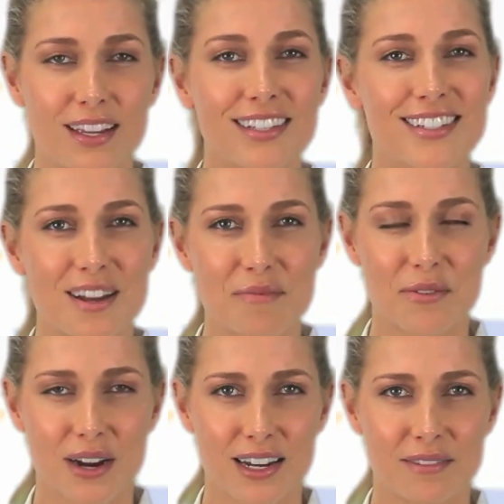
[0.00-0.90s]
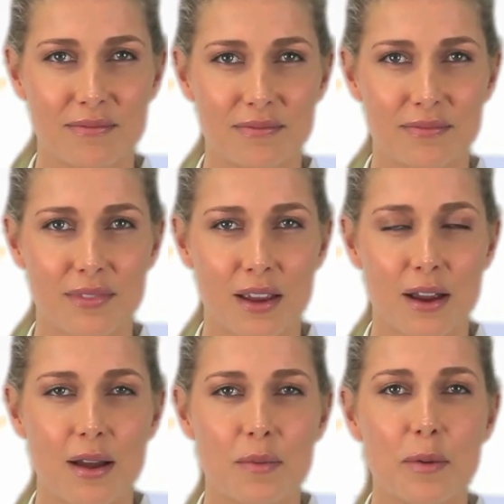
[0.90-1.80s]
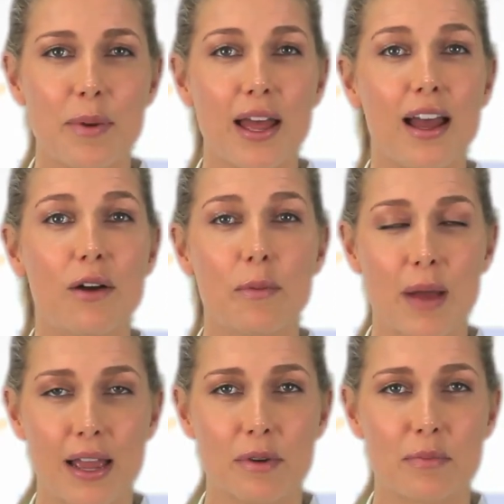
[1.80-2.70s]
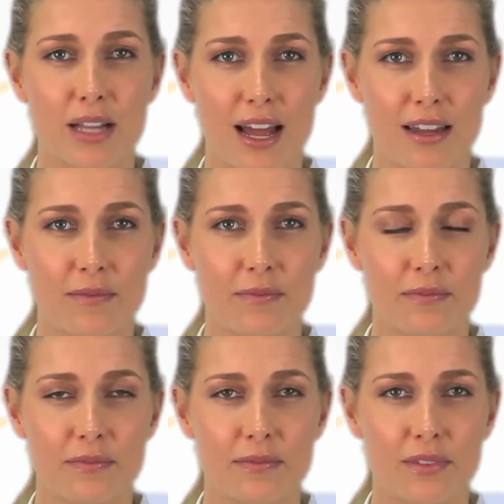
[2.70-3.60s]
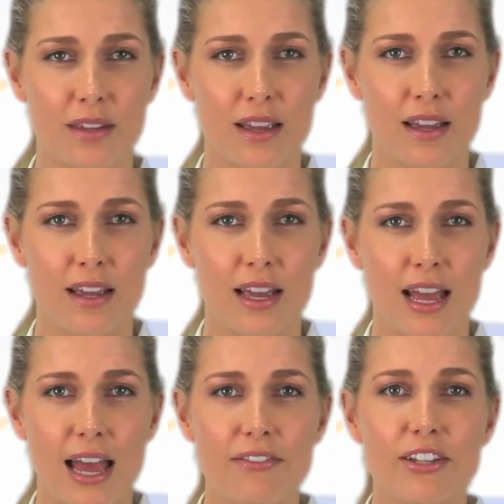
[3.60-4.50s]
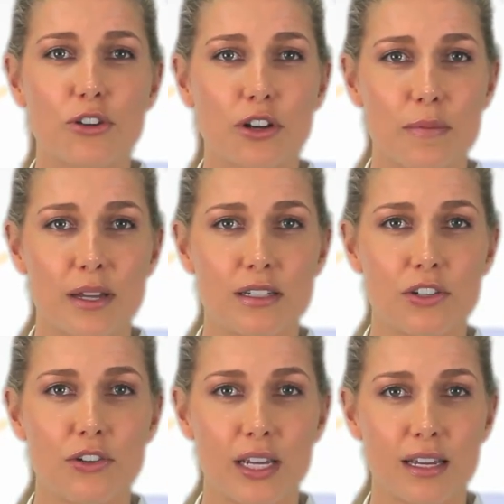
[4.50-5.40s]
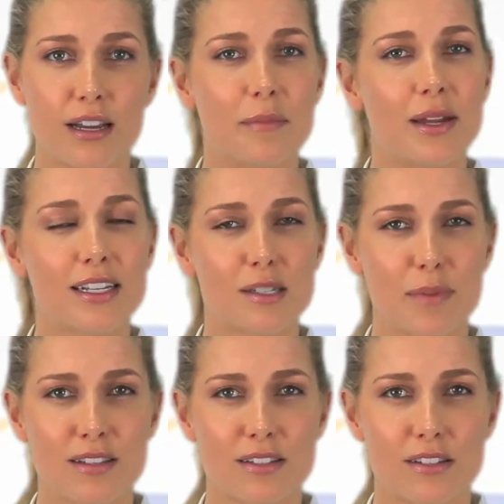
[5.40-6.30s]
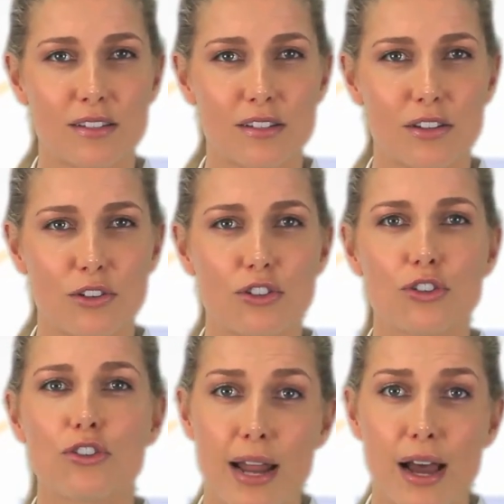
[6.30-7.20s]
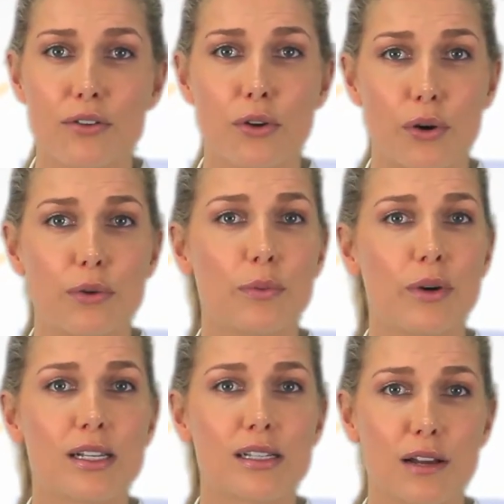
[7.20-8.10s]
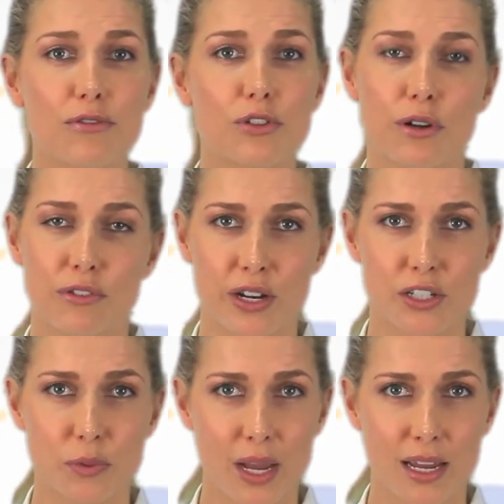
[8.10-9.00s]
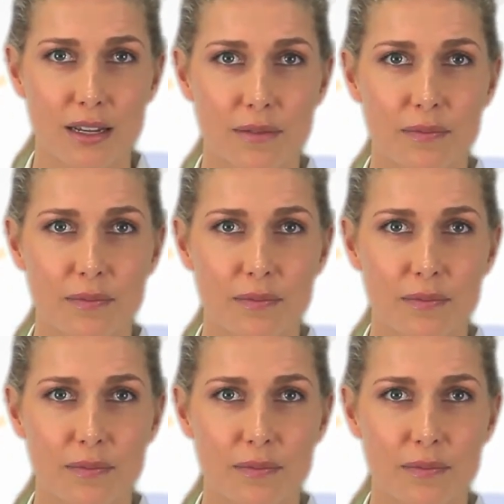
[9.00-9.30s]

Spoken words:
Step 3. Prepare a repayment plan. Having documented your income and expenses, you should now know what is left over each week.